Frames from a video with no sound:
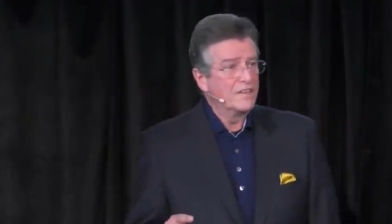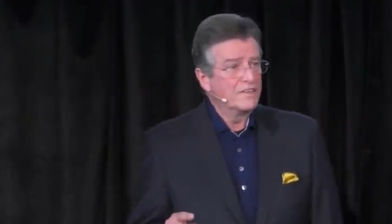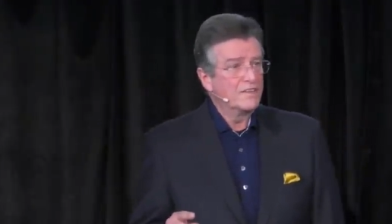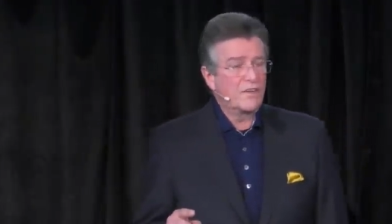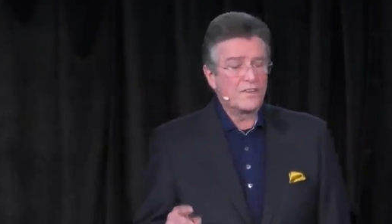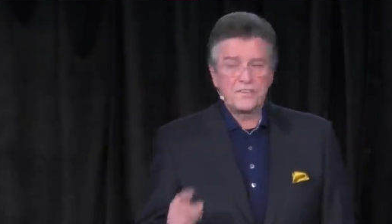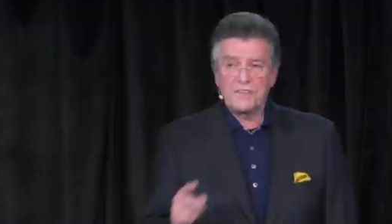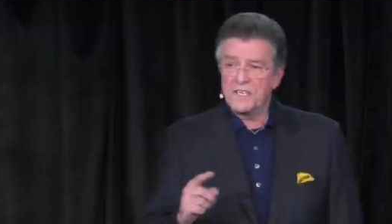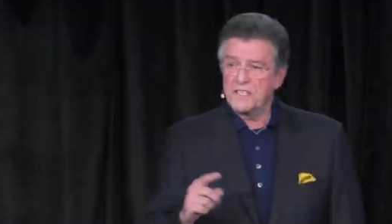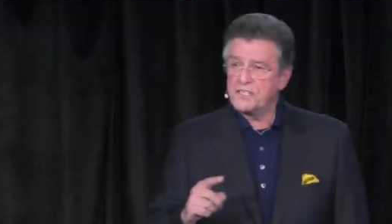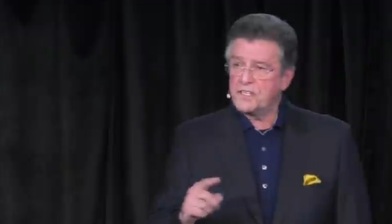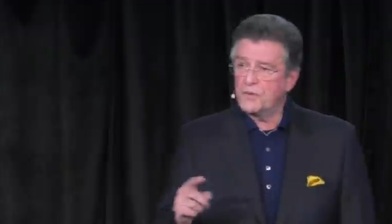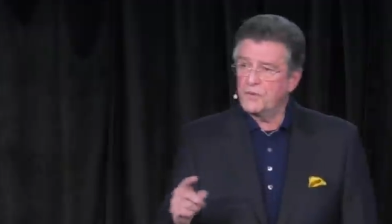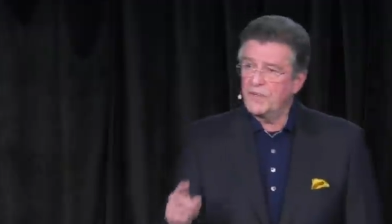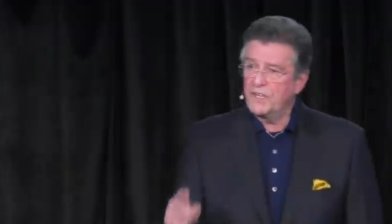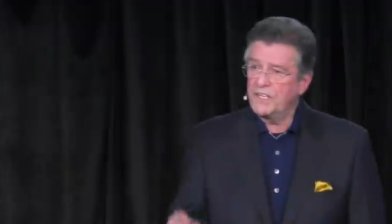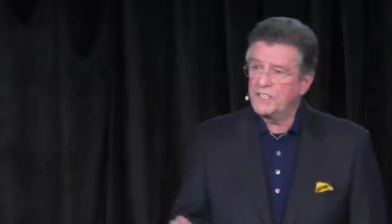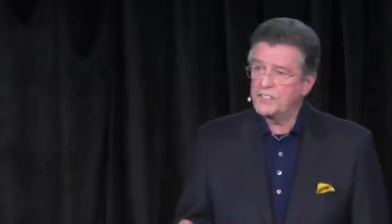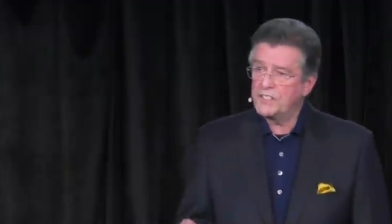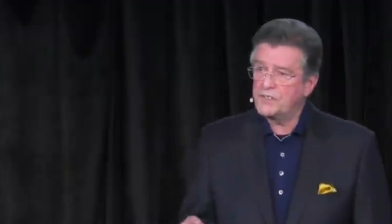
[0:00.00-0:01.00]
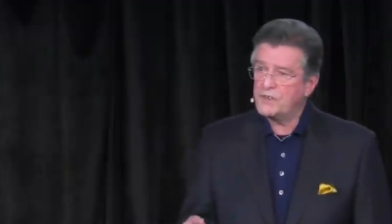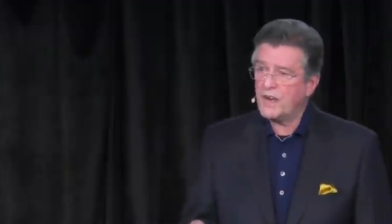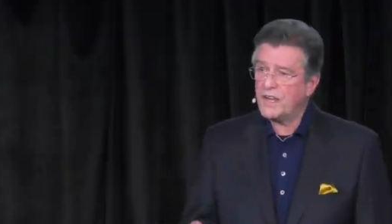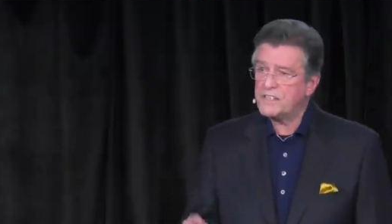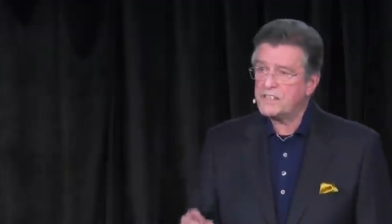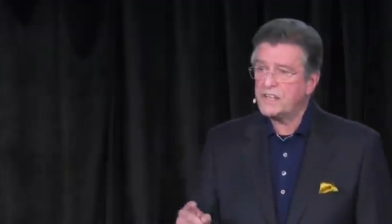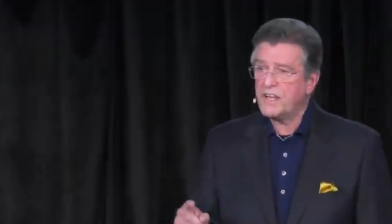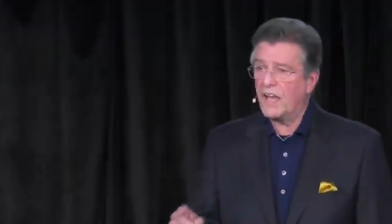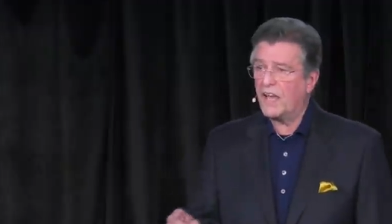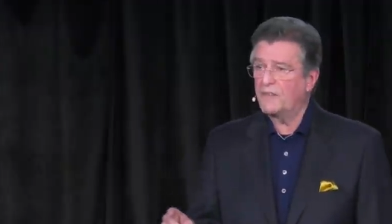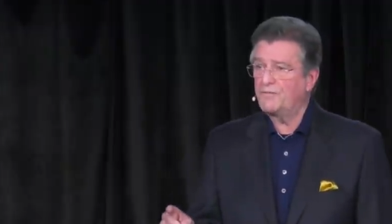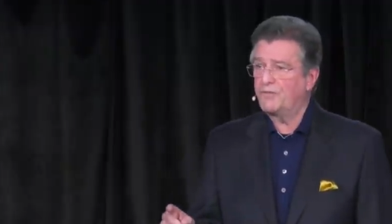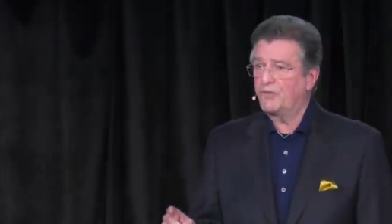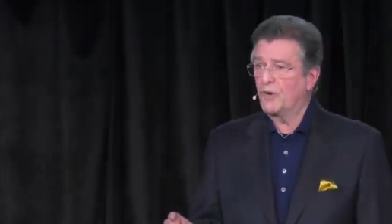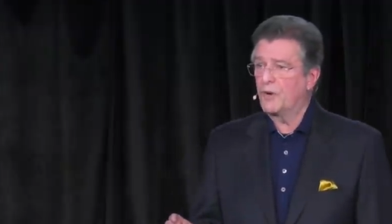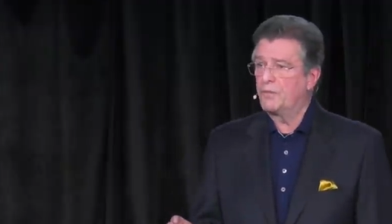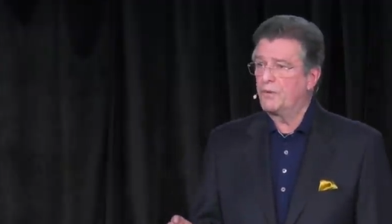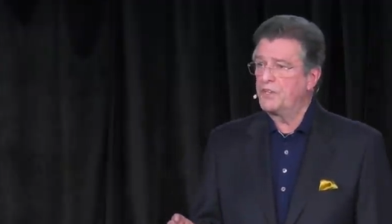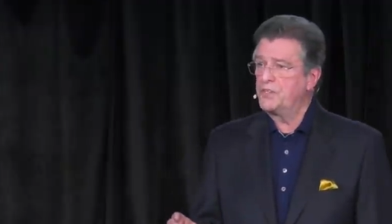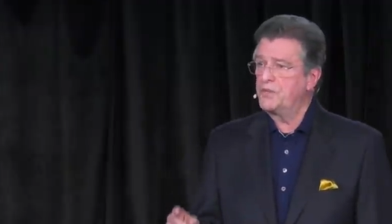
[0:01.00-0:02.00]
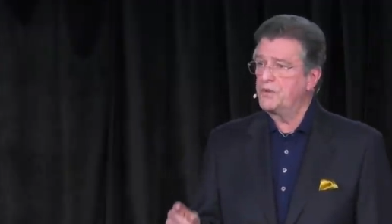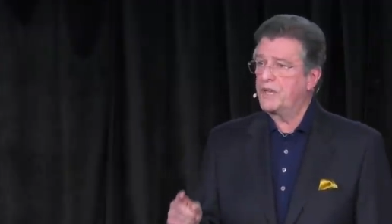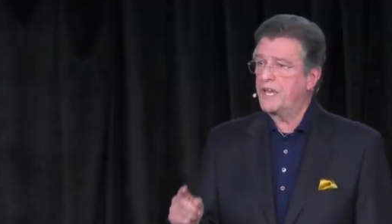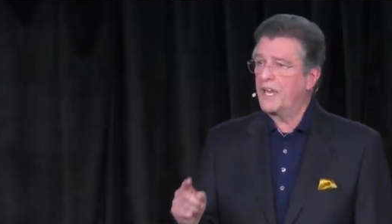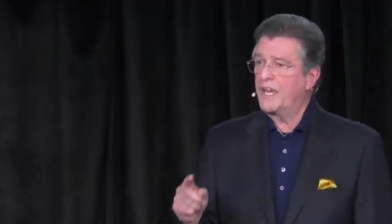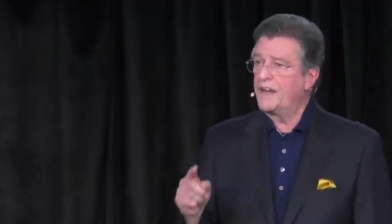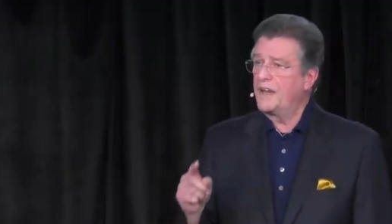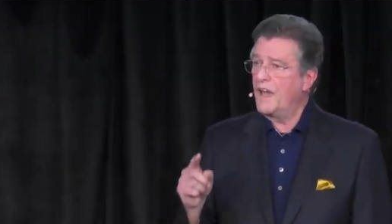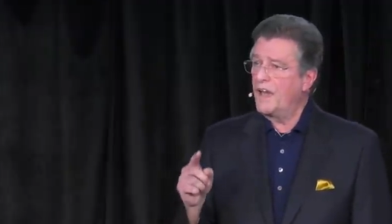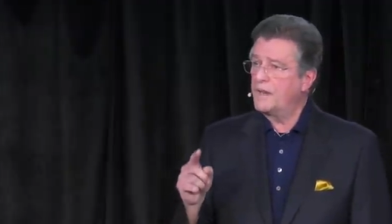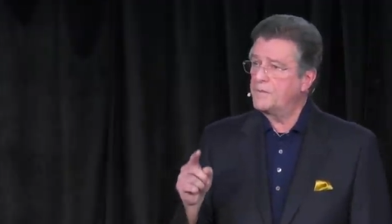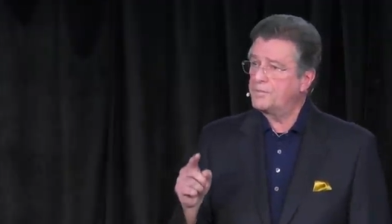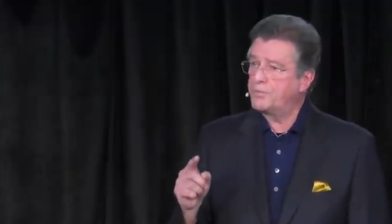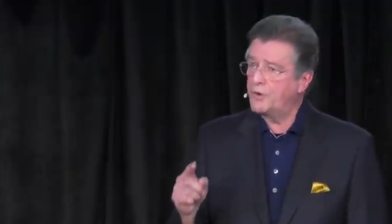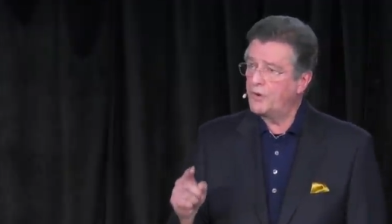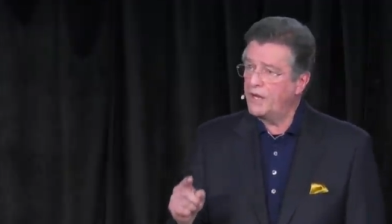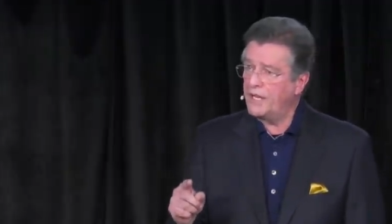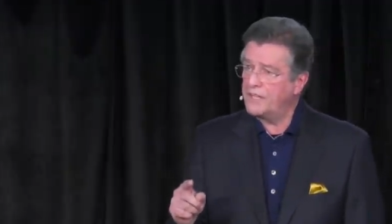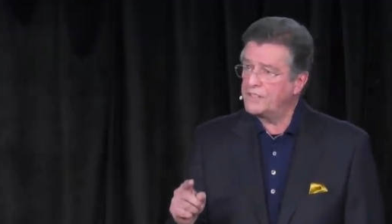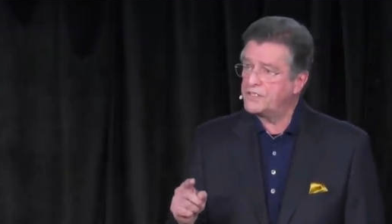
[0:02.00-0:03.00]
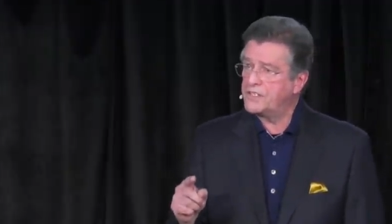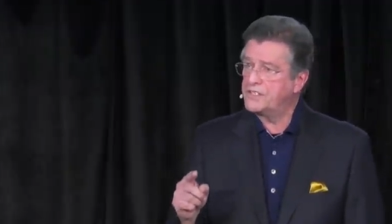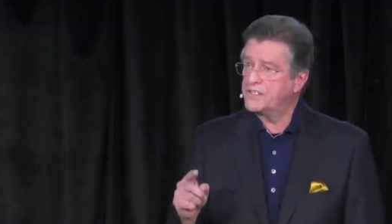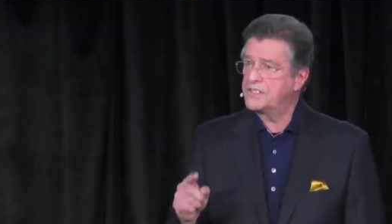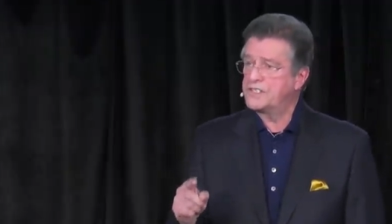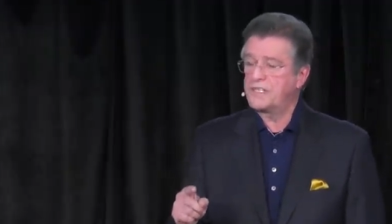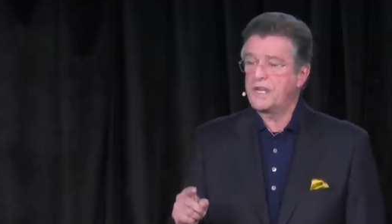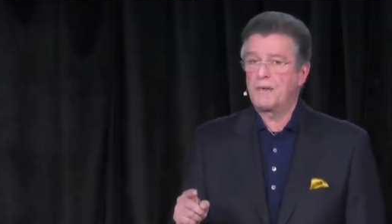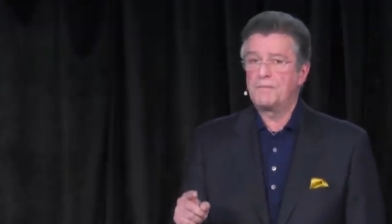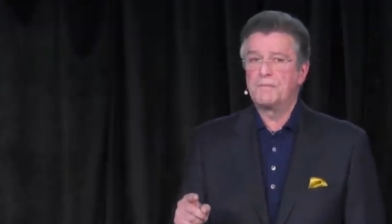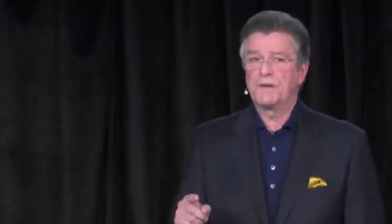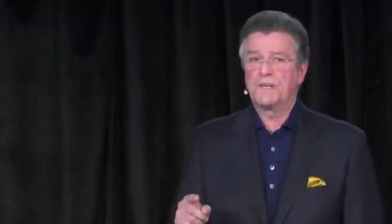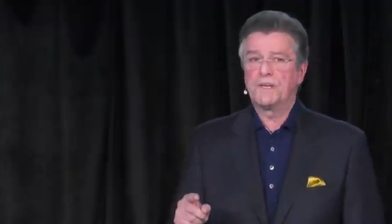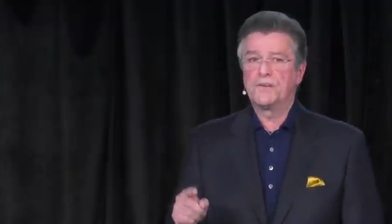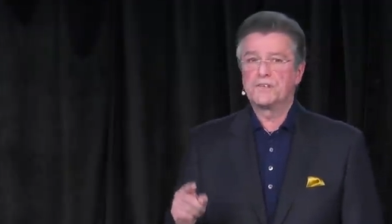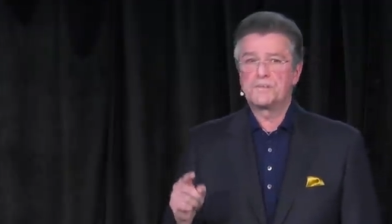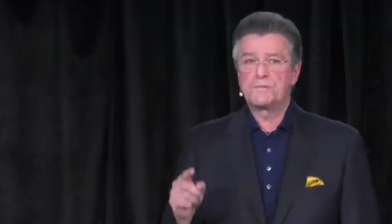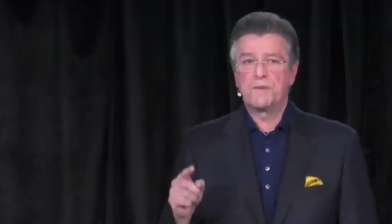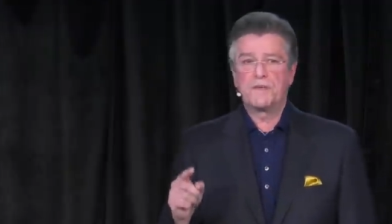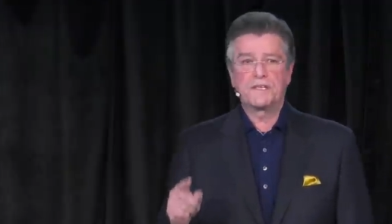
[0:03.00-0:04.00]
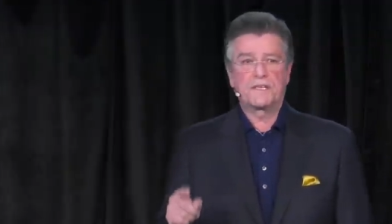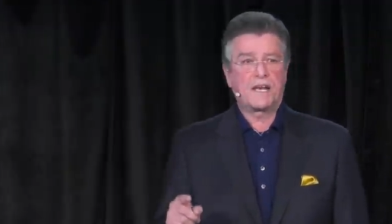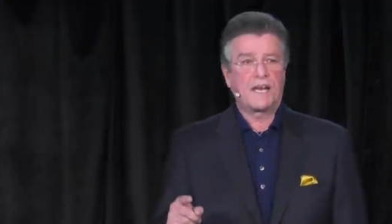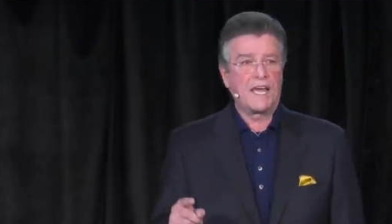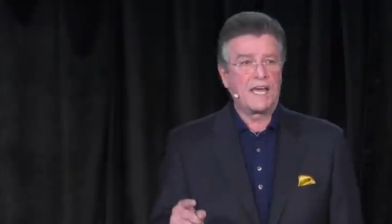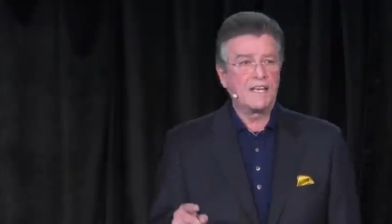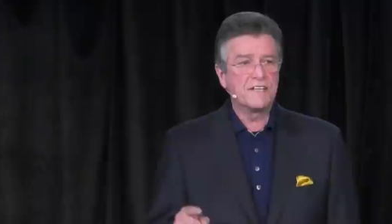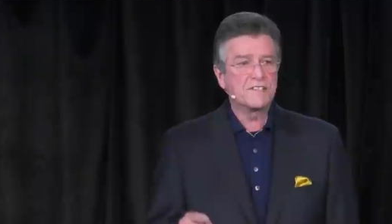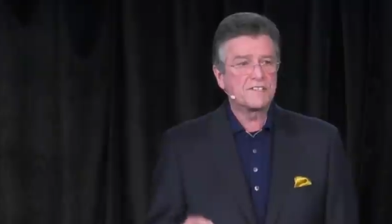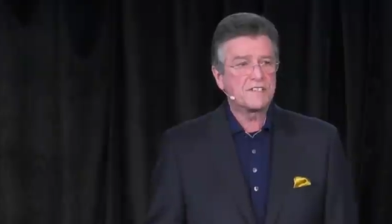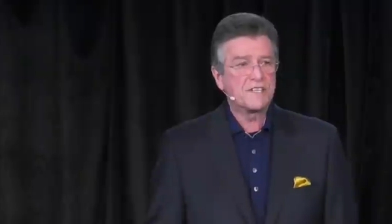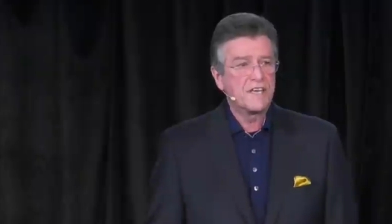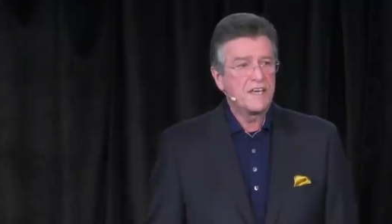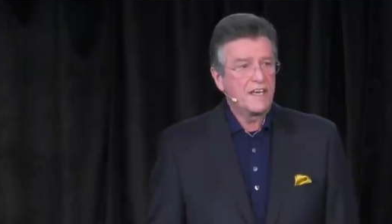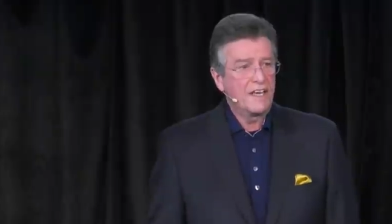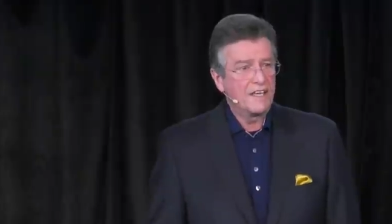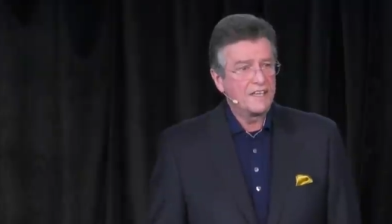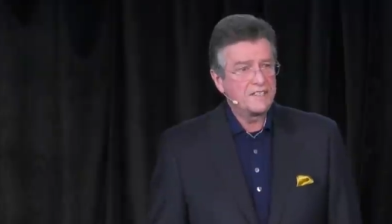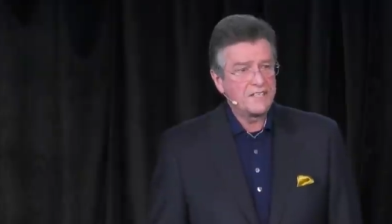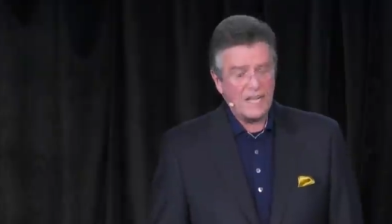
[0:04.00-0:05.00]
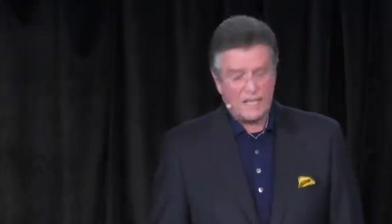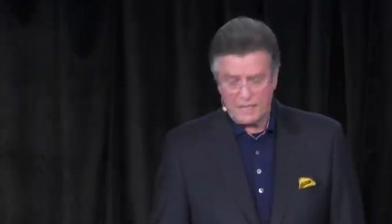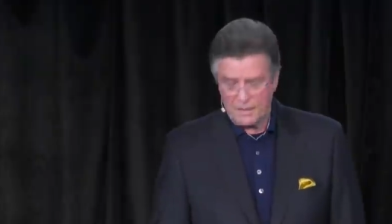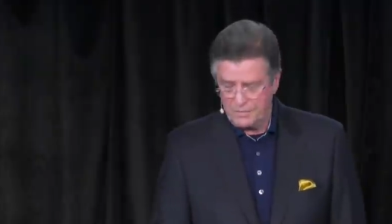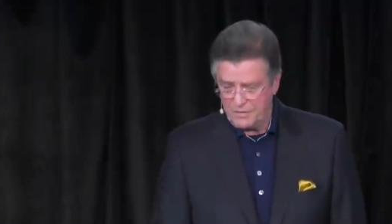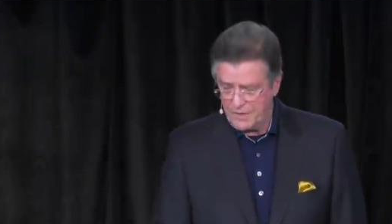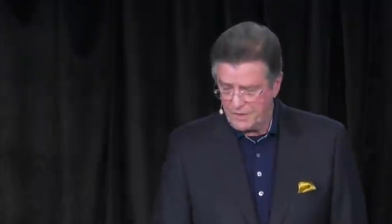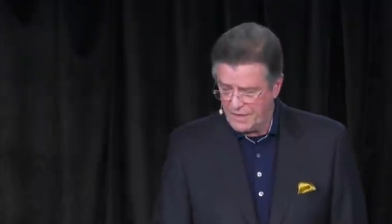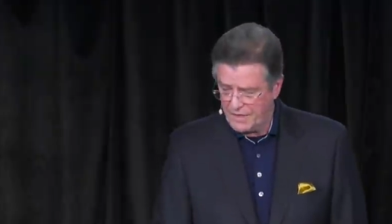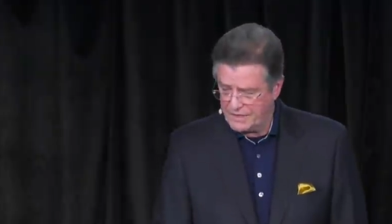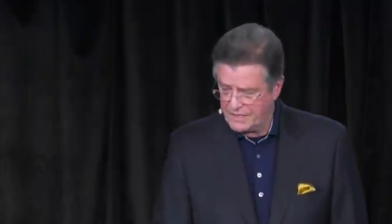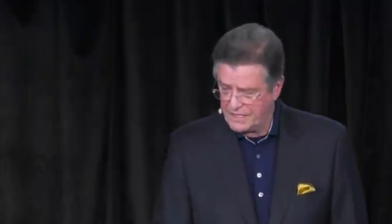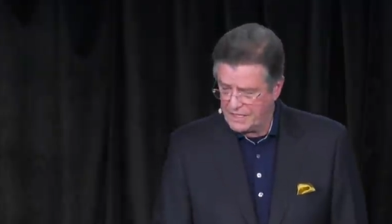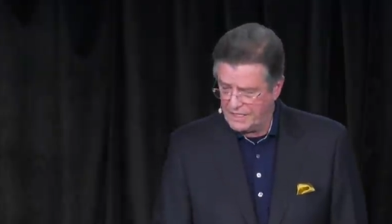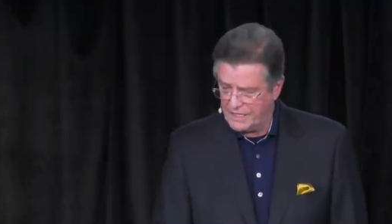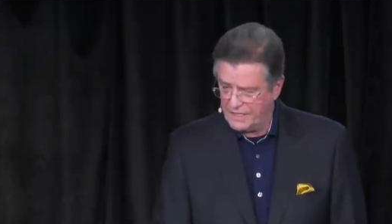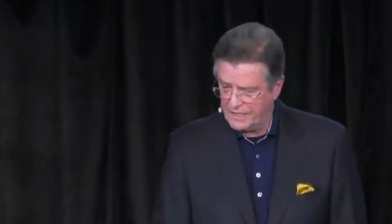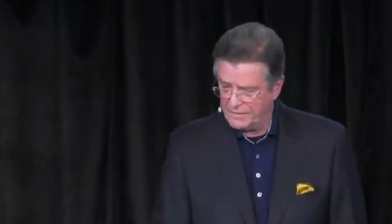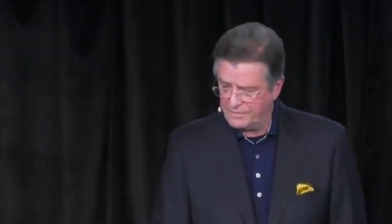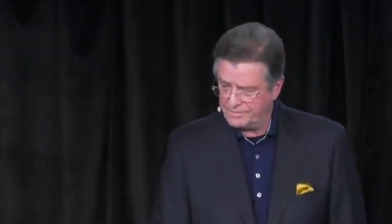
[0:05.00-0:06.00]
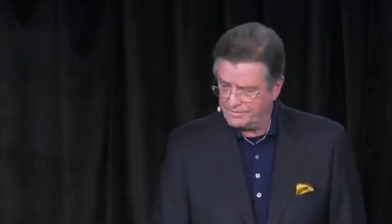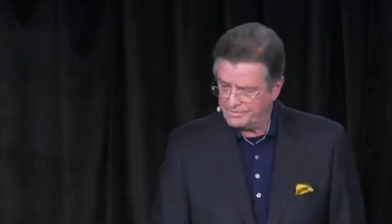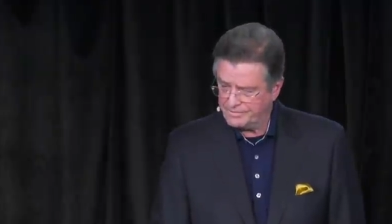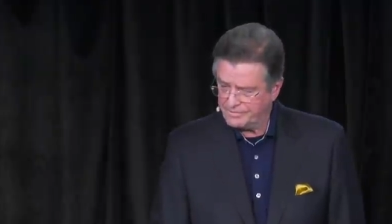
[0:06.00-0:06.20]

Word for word: There are things that we need to trust God for, but you cannot preach to somebody who has been cleansed and tell them they're unclean.